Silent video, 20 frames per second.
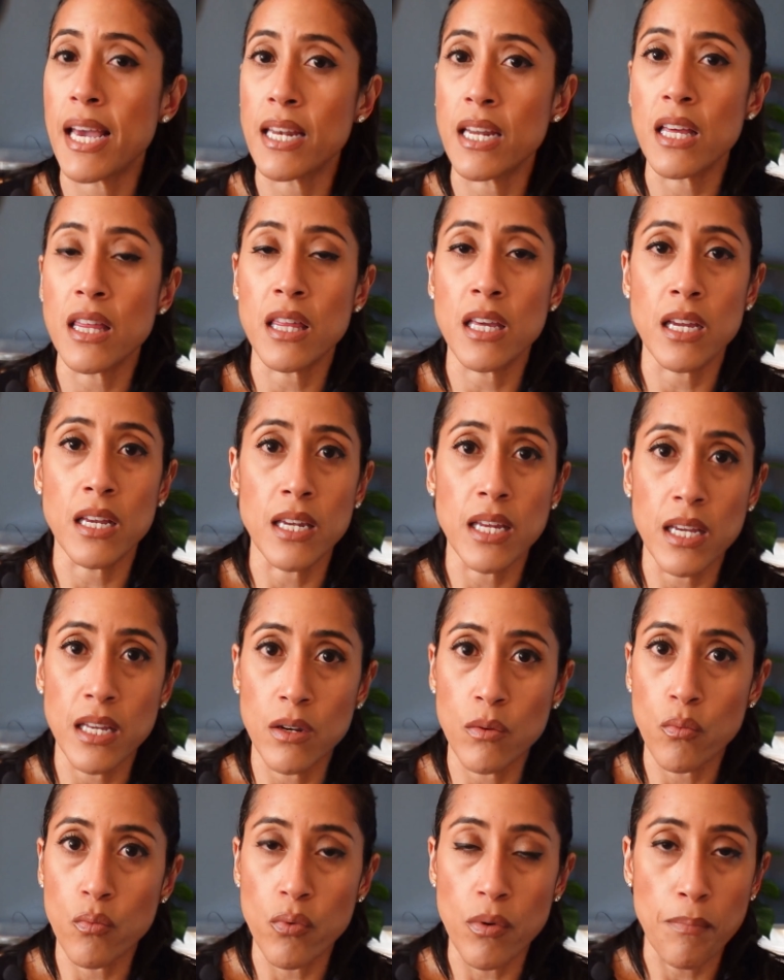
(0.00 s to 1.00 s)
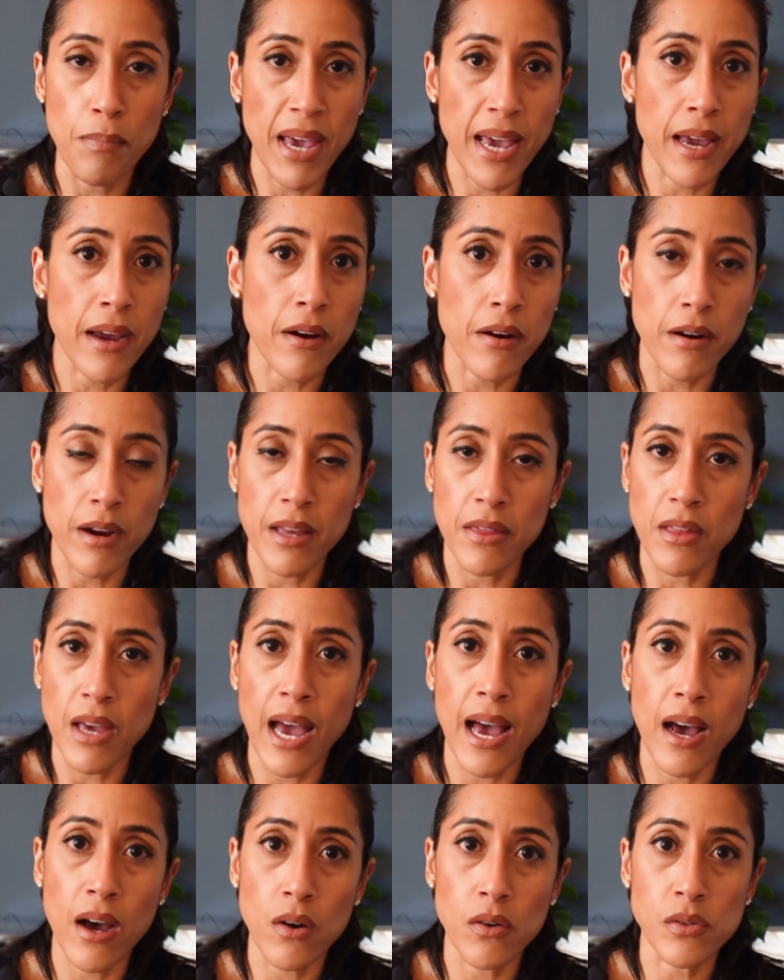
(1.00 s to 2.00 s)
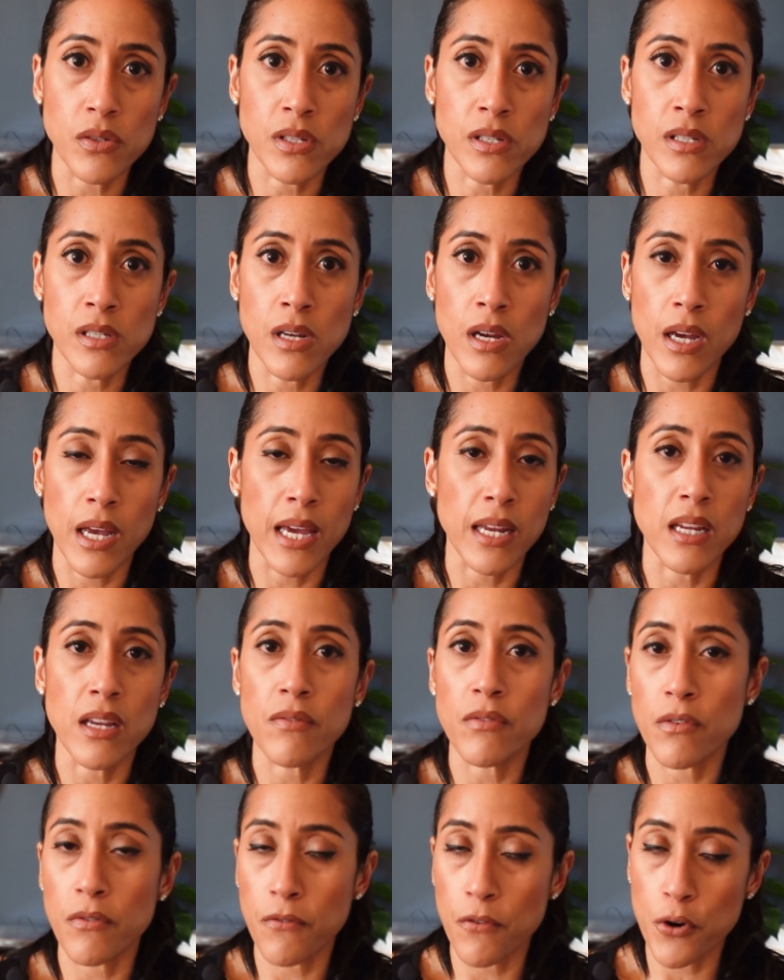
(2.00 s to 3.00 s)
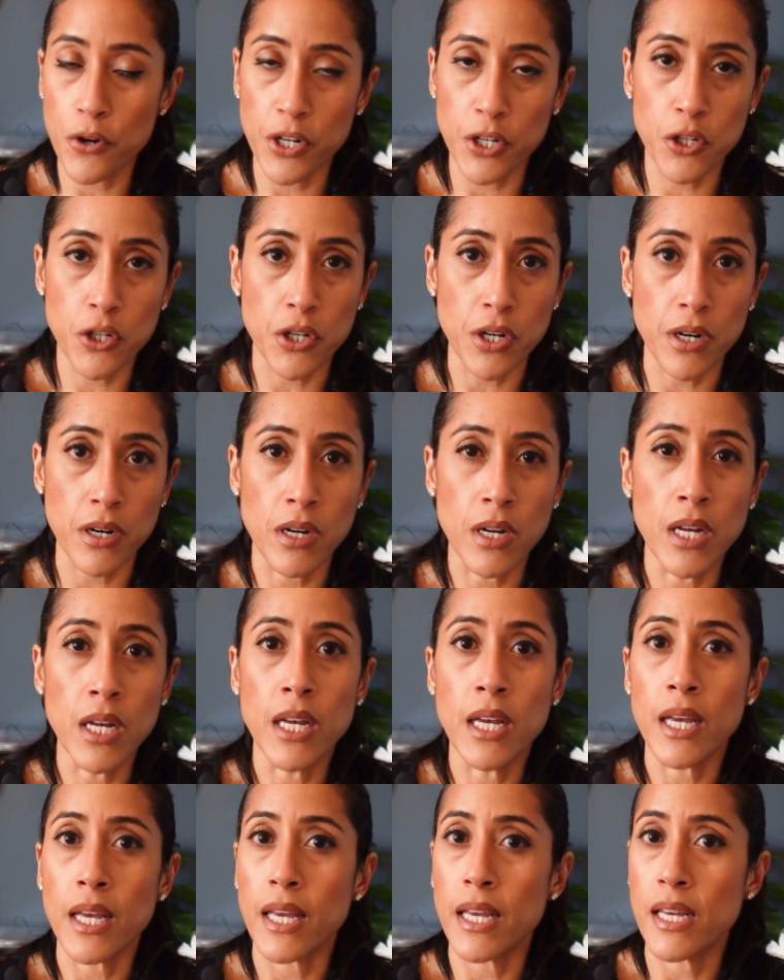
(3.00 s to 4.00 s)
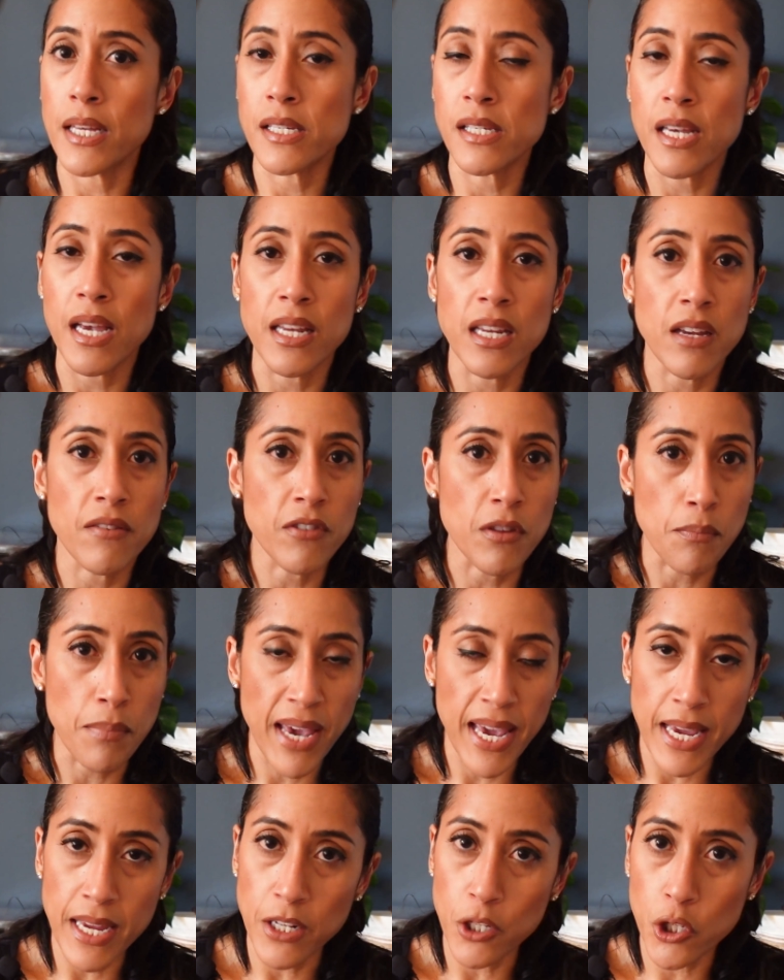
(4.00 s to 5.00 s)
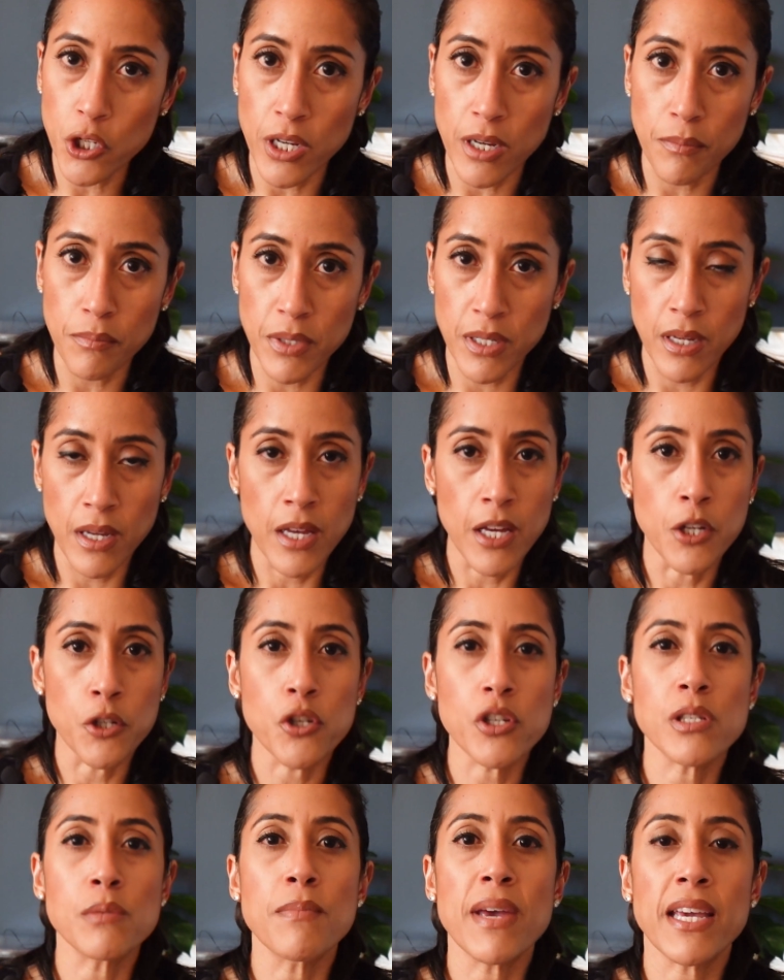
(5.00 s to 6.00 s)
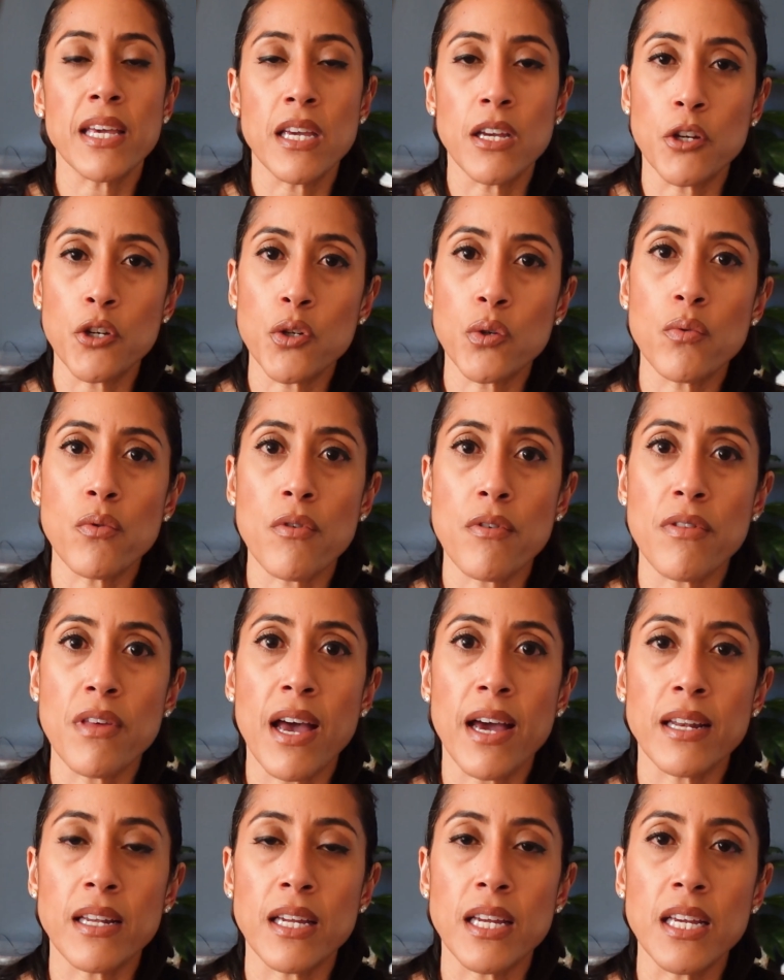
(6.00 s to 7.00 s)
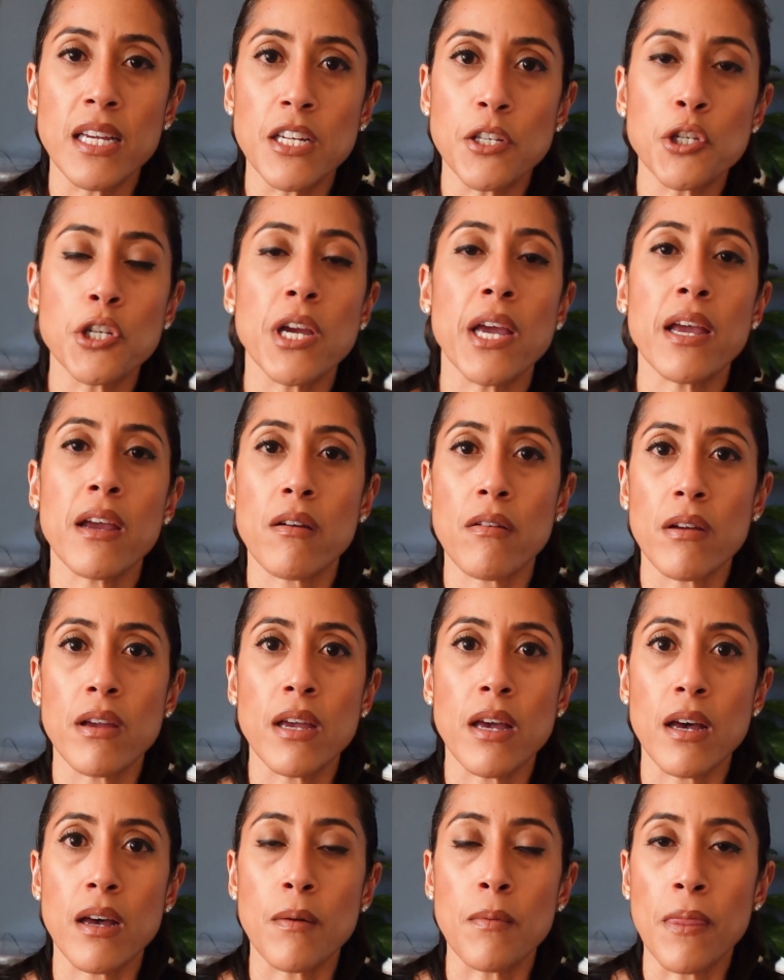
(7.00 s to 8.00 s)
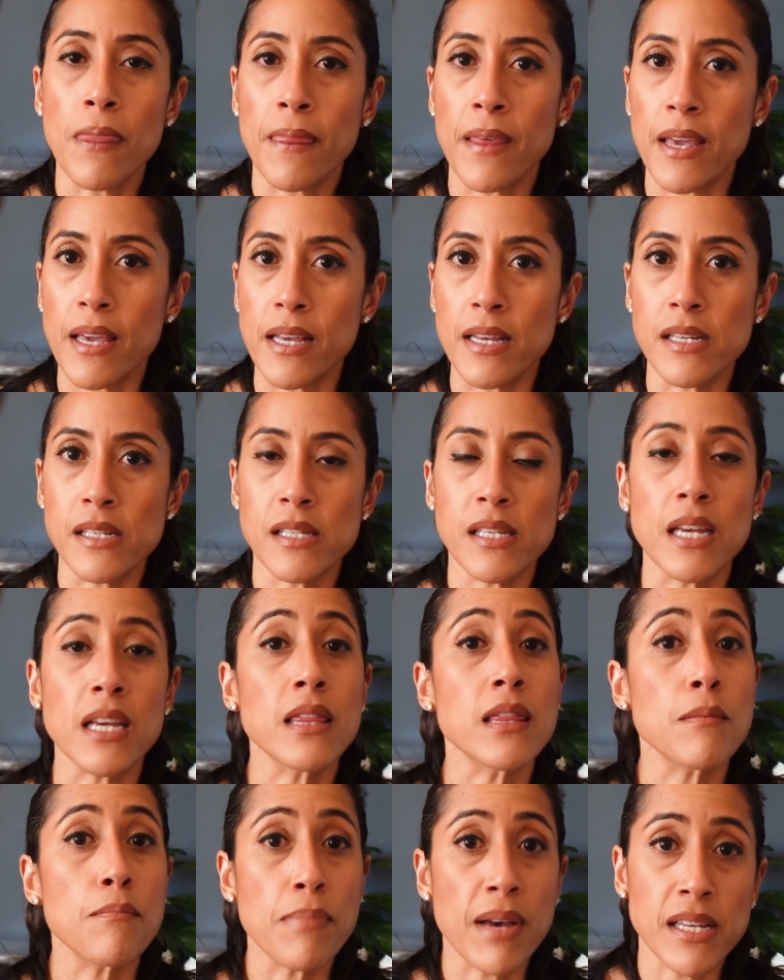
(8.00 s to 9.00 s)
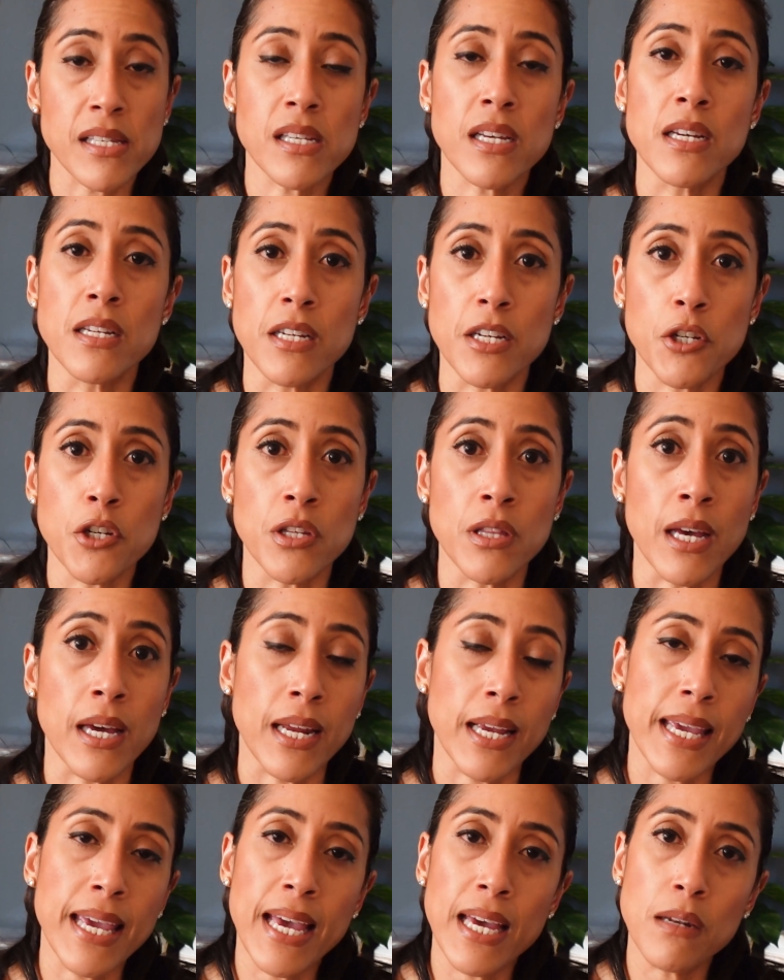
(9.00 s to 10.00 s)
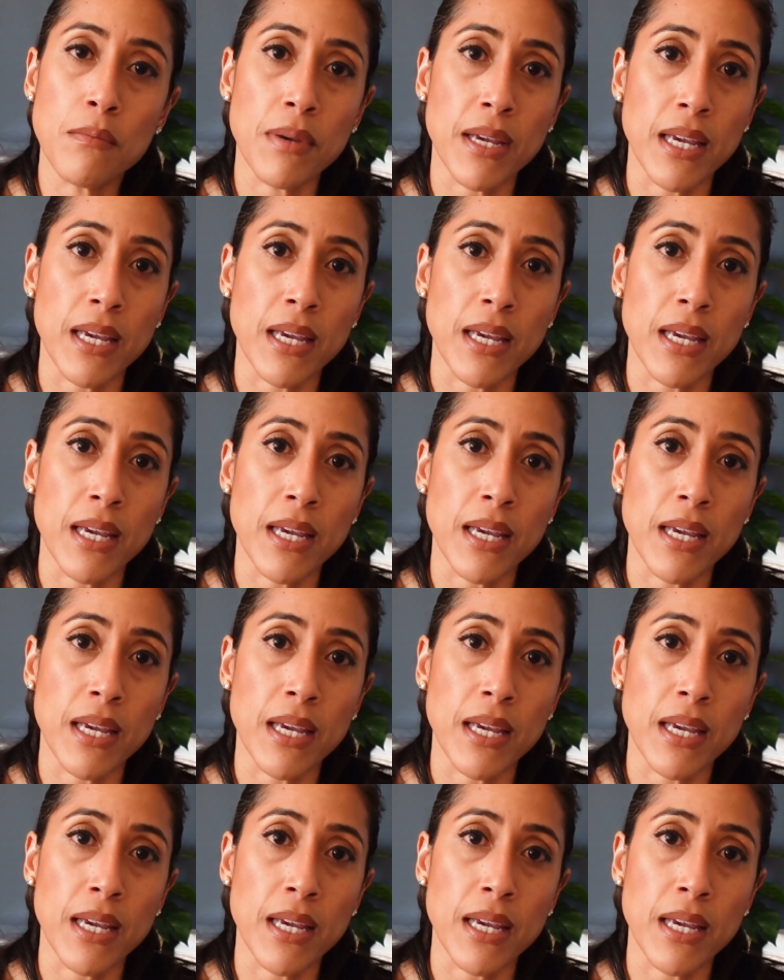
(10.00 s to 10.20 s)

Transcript: anything need repair in the house, any of the furniture, is any of the paint chipped, just making sure that each area is in the best condition that it can